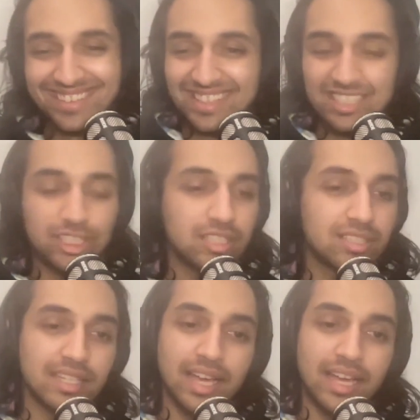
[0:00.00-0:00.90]
Just
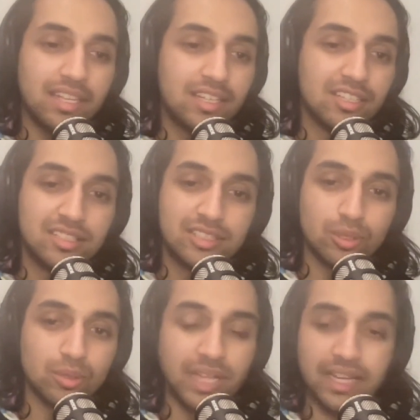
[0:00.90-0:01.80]
like any good
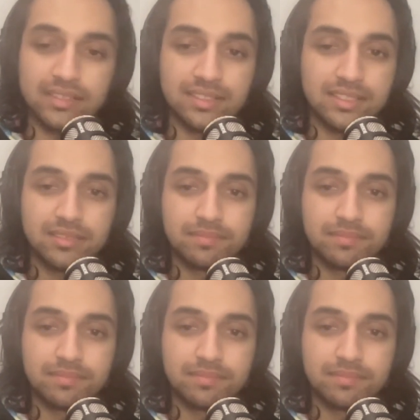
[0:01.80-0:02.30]
school dance.